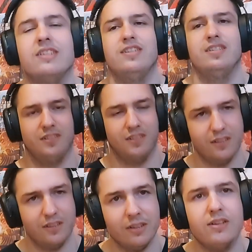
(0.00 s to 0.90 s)

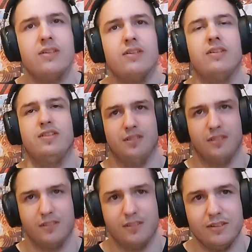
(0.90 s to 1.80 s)

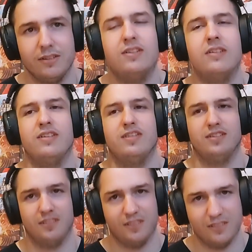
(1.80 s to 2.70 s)

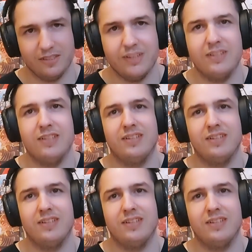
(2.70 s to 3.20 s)
No one is speaking in this clip.